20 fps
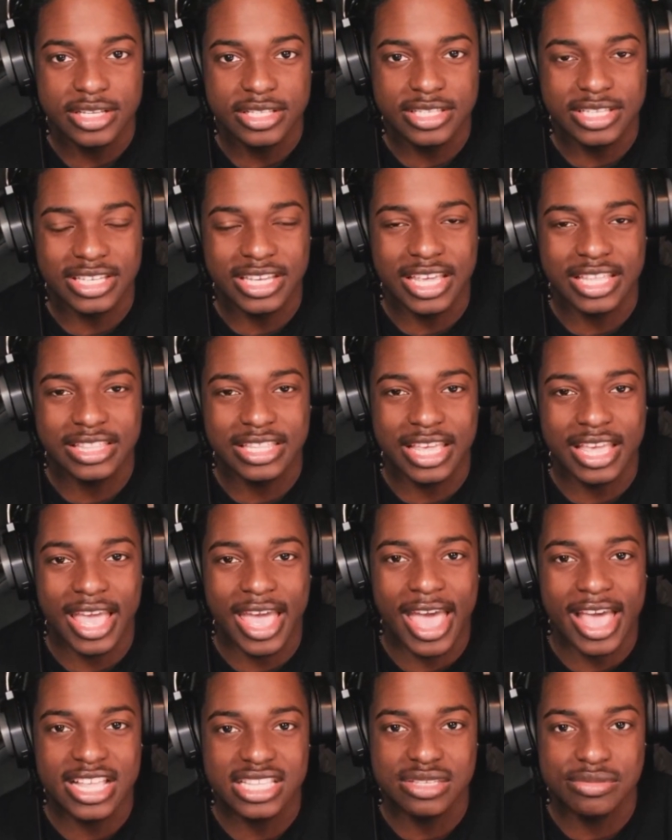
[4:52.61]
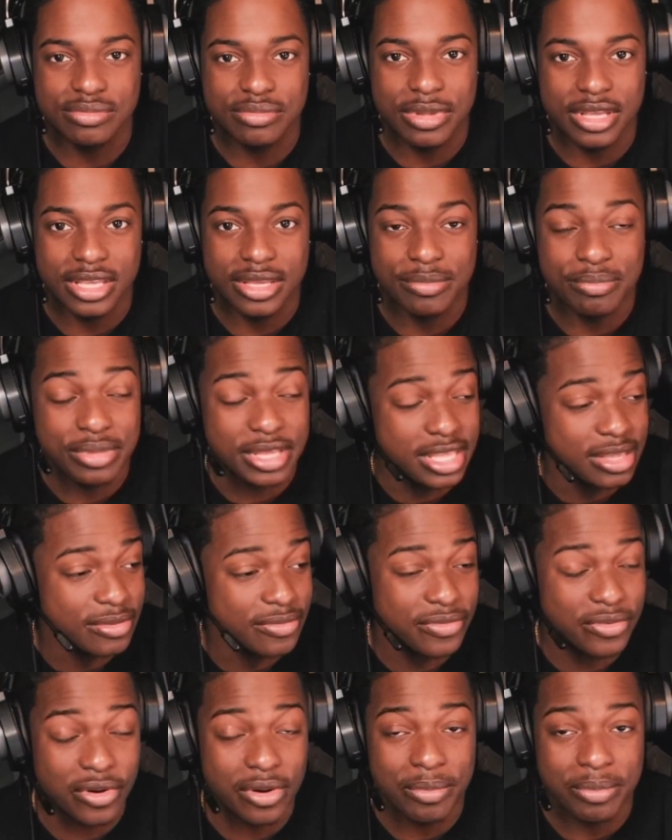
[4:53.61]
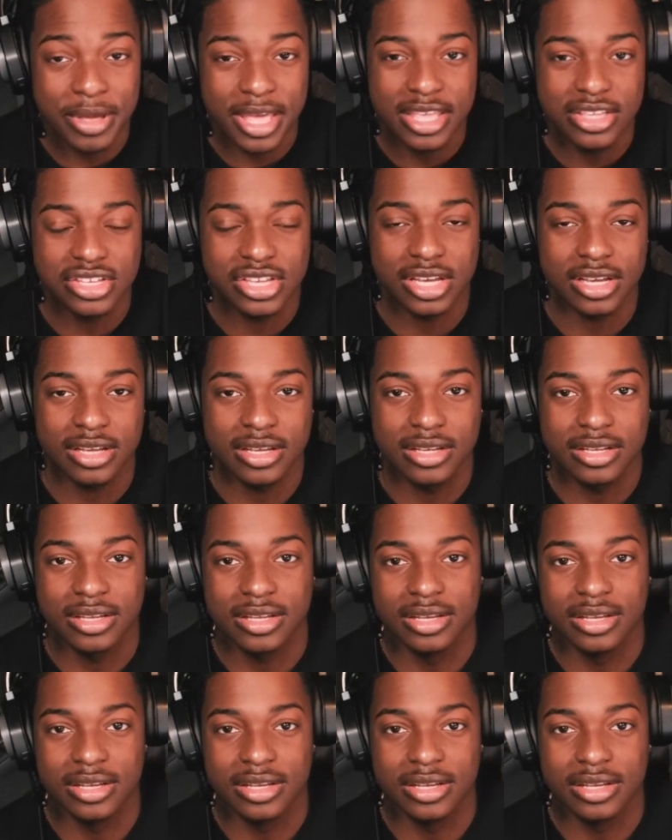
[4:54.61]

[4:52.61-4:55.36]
to get their ass beat for a paycheck.